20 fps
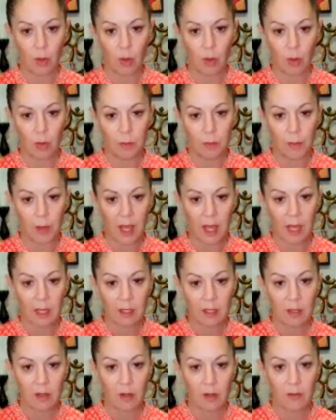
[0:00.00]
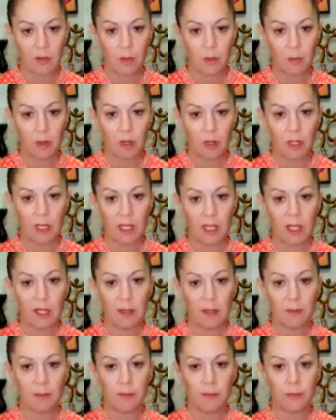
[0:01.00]
the whole back of the
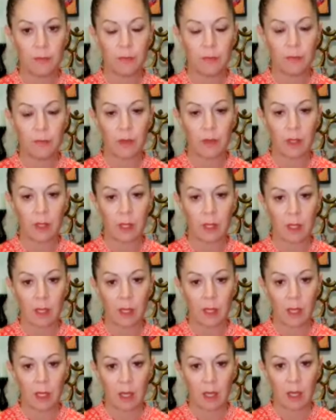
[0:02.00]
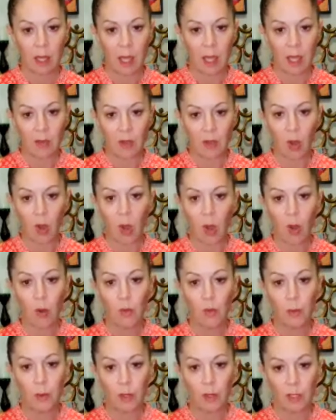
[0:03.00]
body, and the
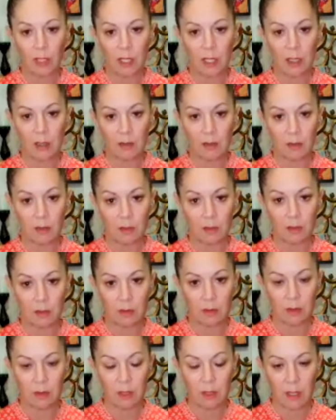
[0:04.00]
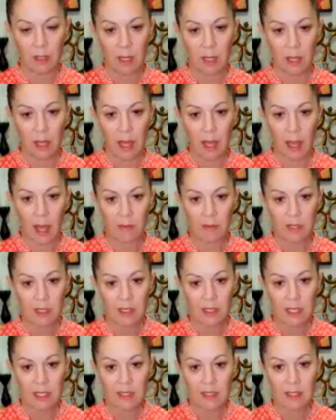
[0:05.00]
whole body. Have
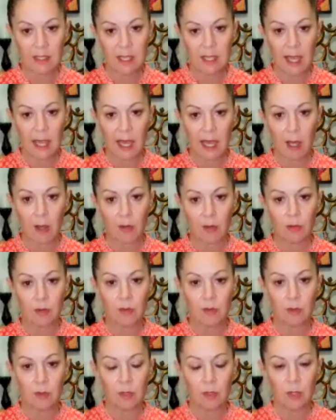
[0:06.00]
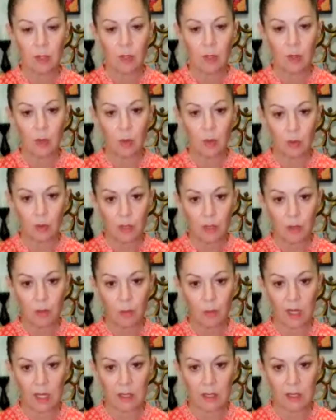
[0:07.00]
a sense now, all
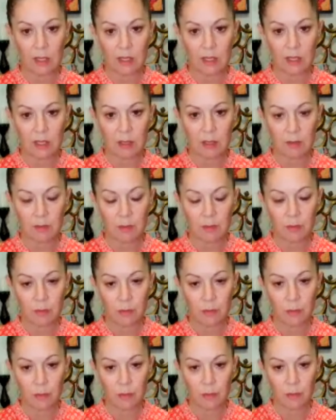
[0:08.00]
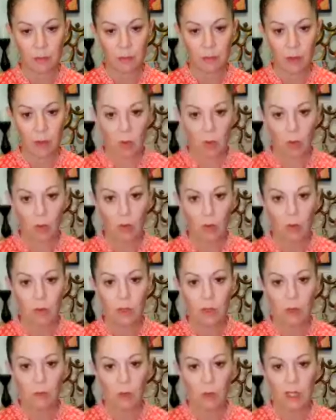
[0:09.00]
at once, the
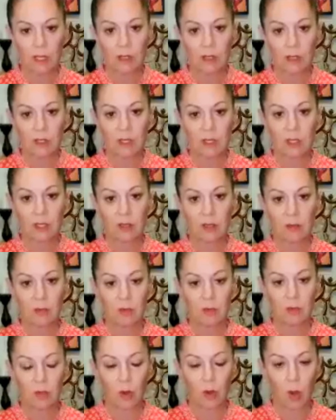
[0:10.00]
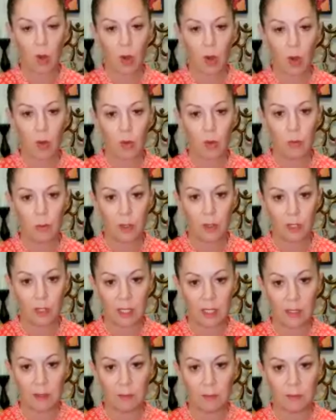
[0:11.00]
whole
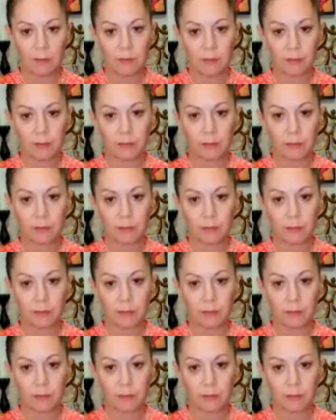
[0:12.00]
body.